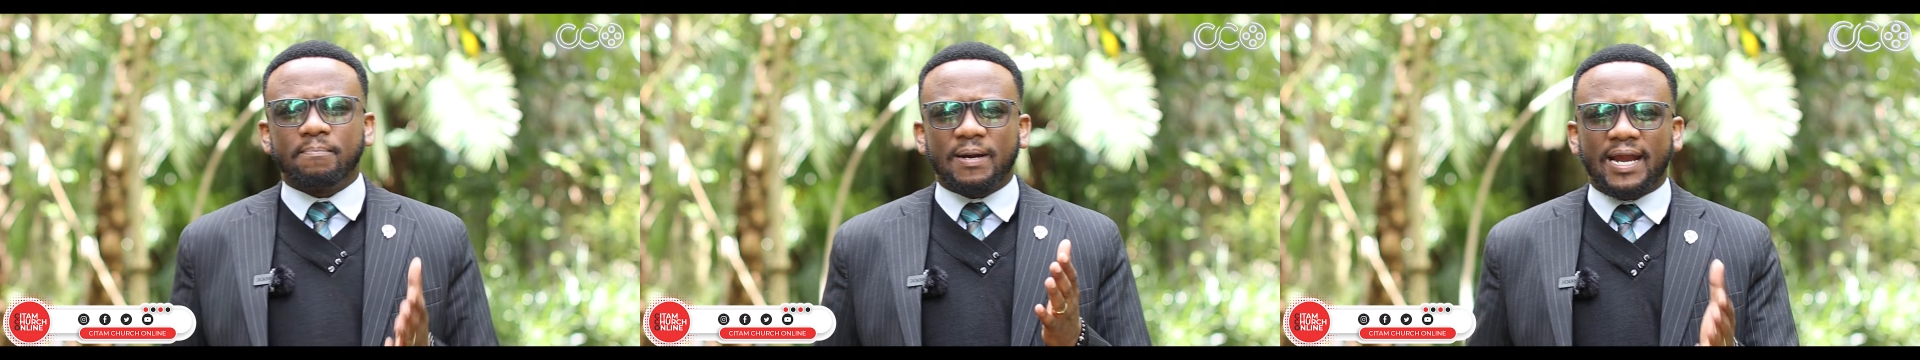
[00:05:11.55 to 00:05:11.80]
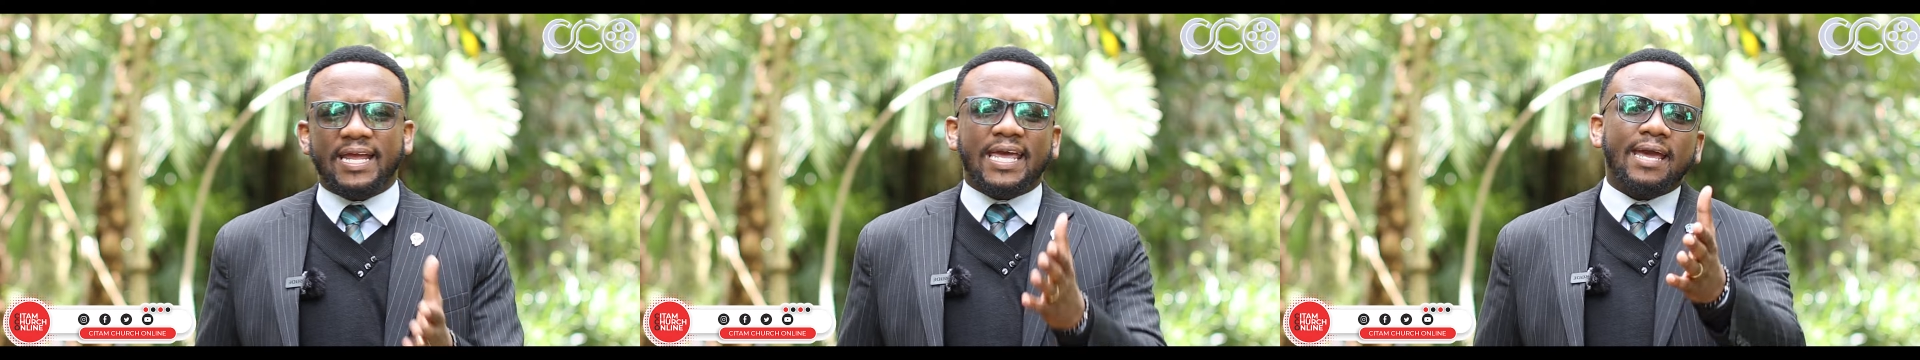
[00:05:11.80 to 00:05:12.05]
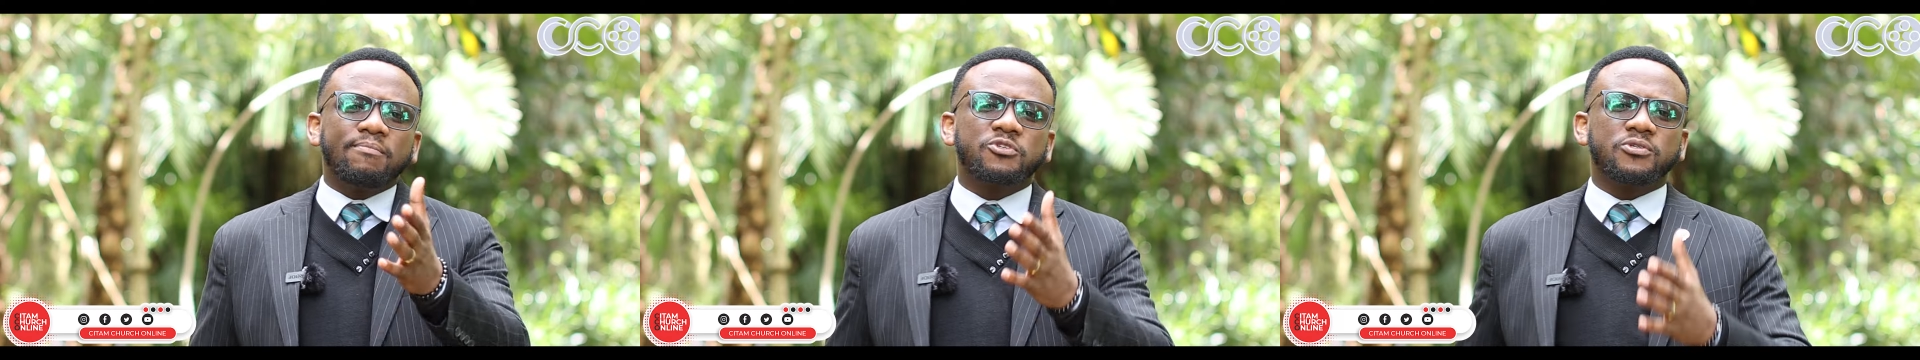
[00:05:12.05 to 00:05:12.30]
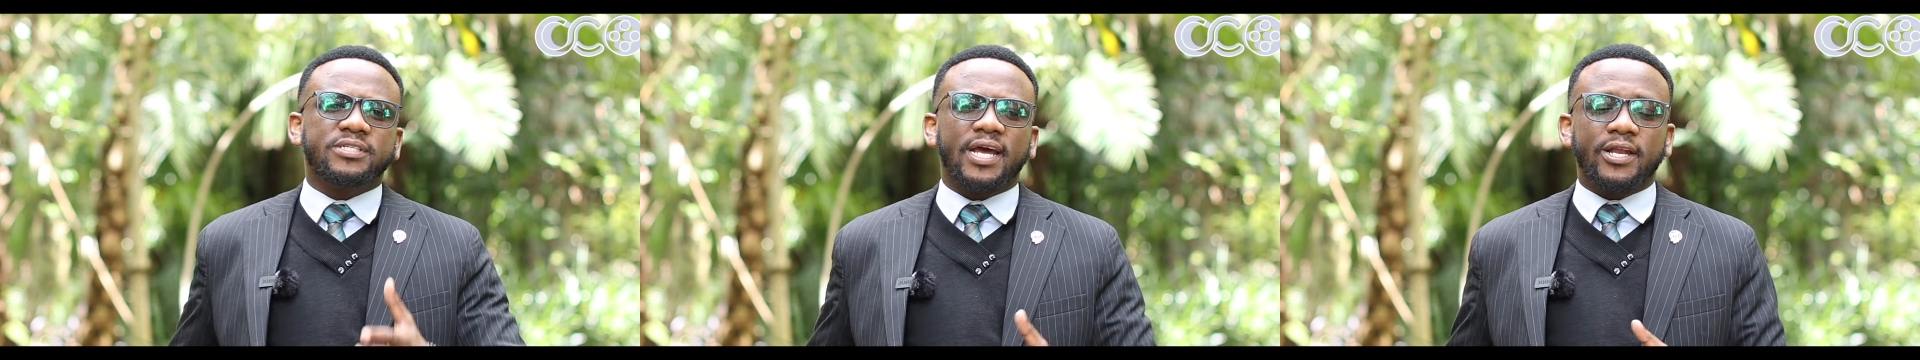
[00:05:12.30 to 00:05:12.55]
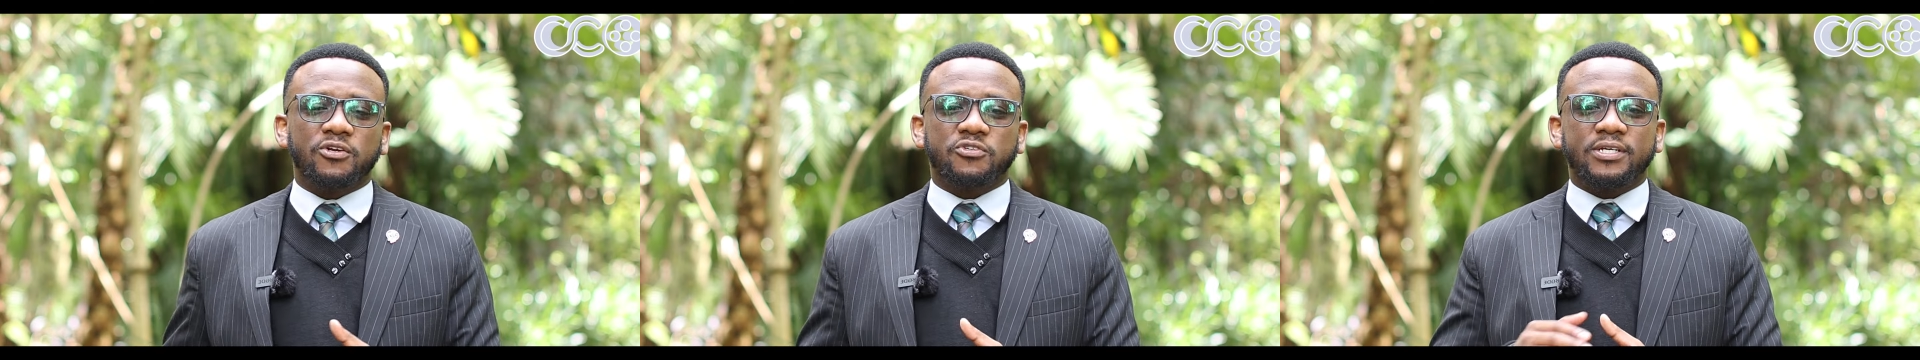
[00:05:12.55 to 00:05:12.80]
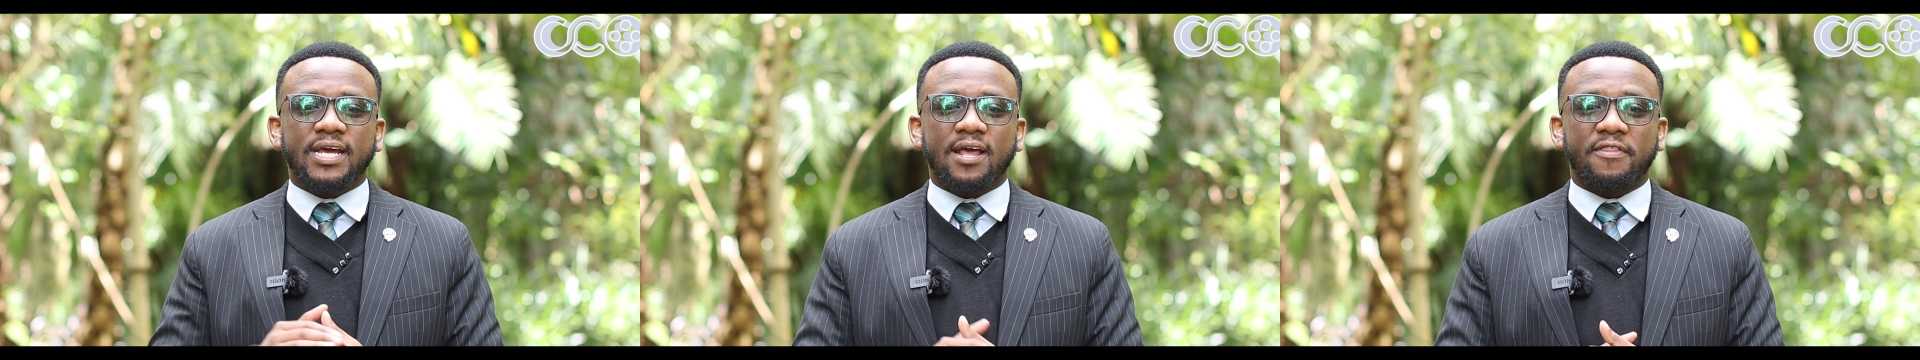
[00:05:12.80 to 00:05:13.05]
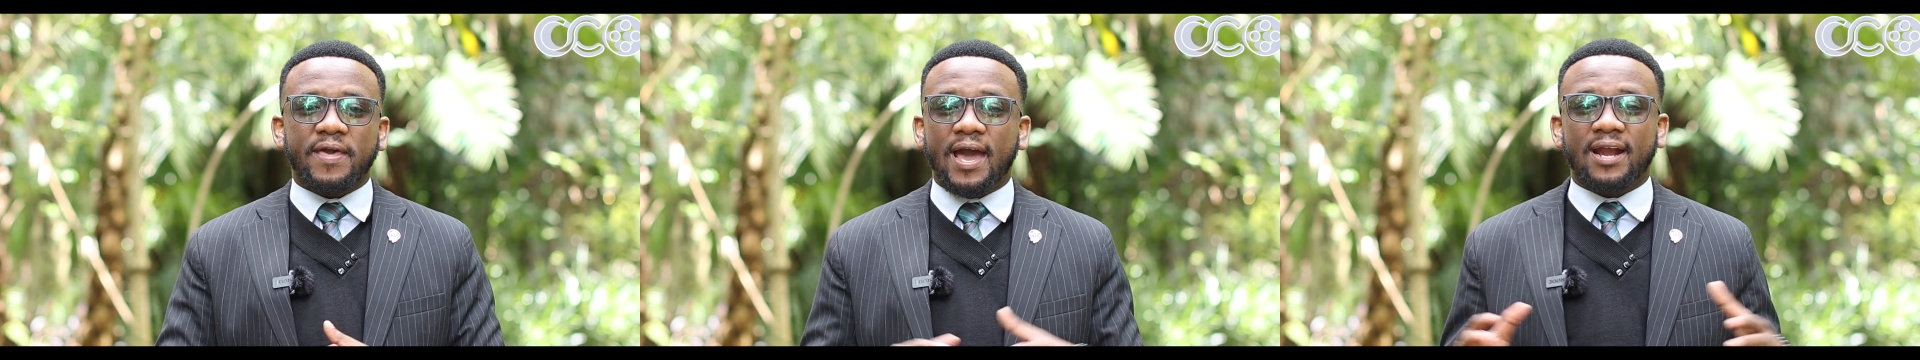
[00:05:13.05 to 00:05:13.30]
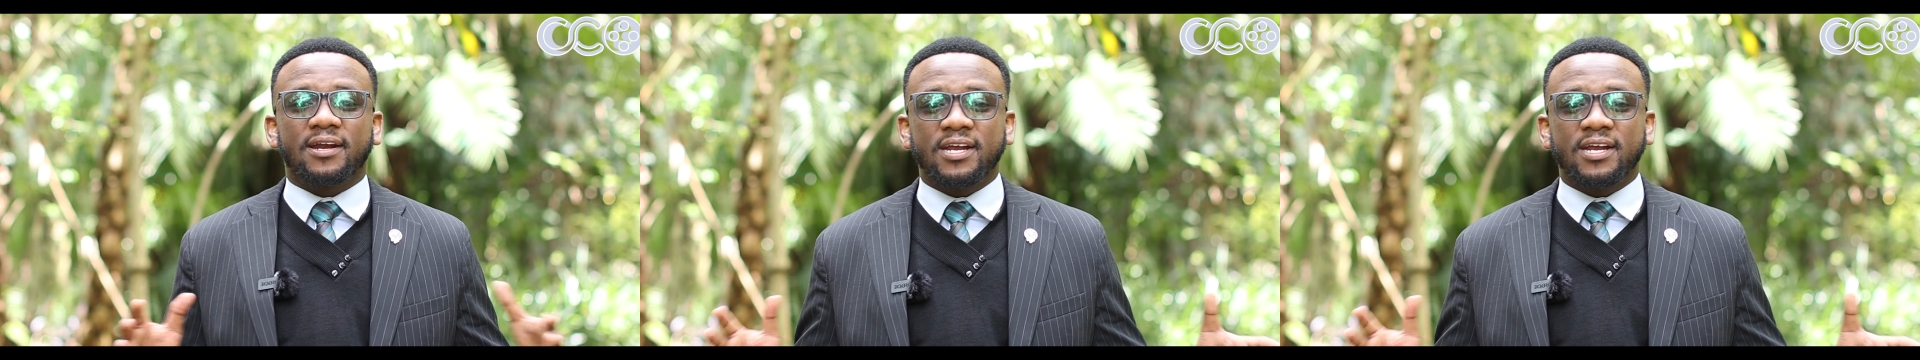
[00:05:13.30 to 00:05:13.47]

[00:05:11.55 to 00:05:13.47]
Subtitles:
But I came to tell you today there